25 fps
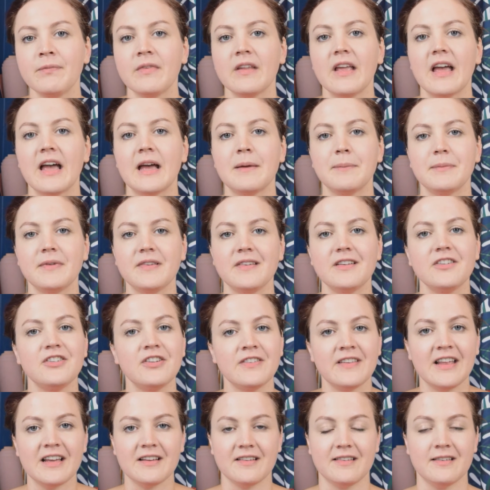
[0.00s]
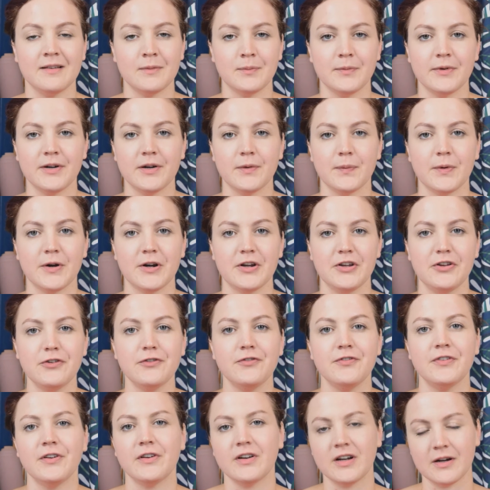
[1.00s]
and position that somewhere where you
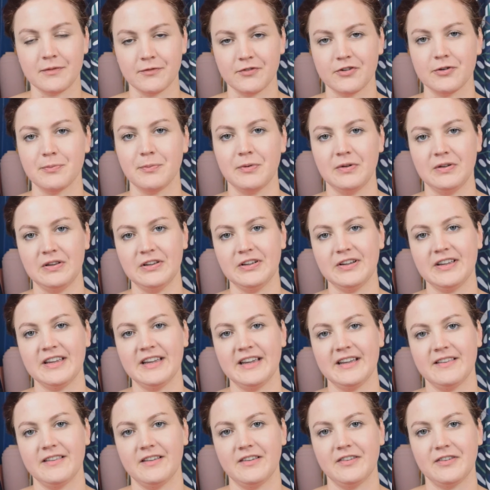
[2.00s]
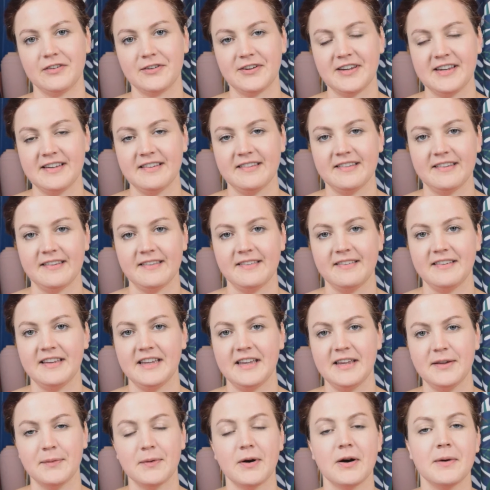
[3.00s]
feel comfortable looking at the screen to
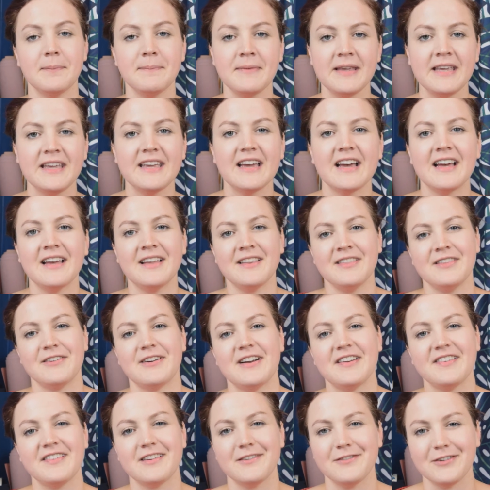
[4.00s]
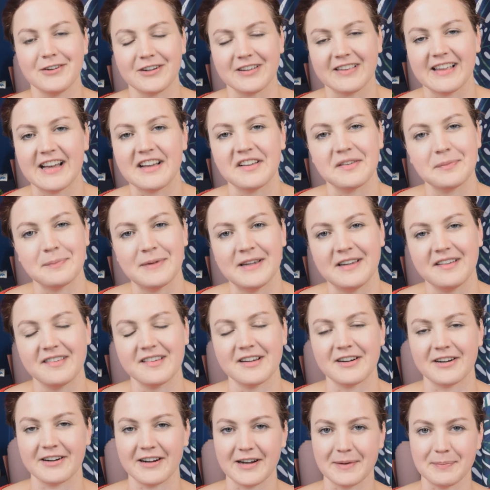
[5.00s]
see what me and the rest of your classmates
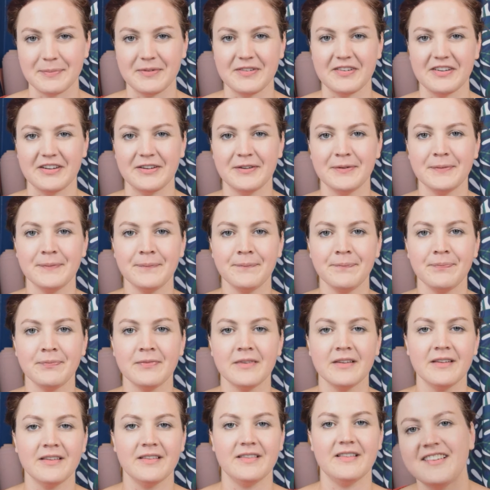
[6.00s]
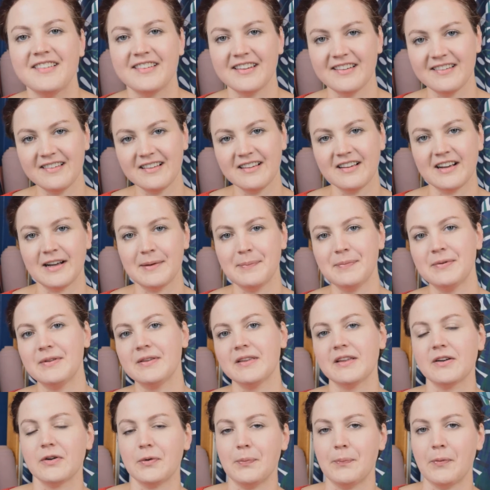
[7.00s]
are up to. There's just a couple
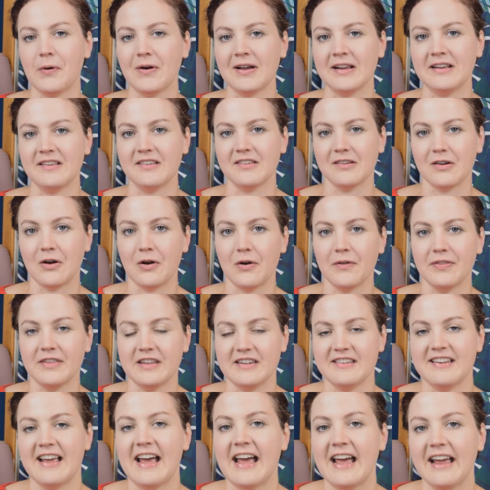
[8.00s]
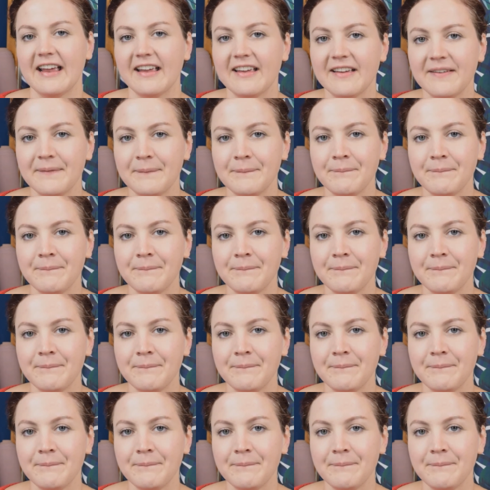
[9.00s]
little points on the tech.